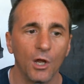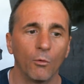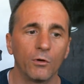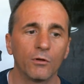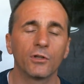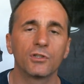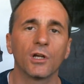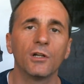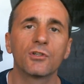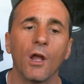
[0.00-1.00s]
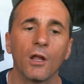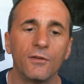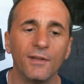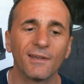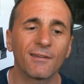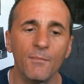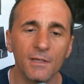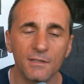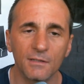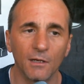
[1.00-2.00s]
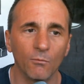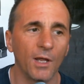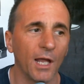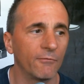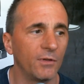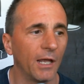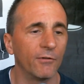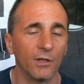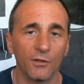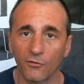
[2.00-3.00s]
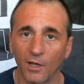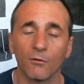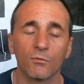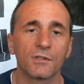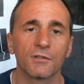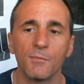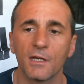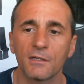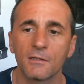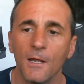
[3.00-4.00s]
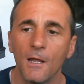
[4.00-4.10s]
We know the judge dismissed it. We have the evidence that it was dismissed.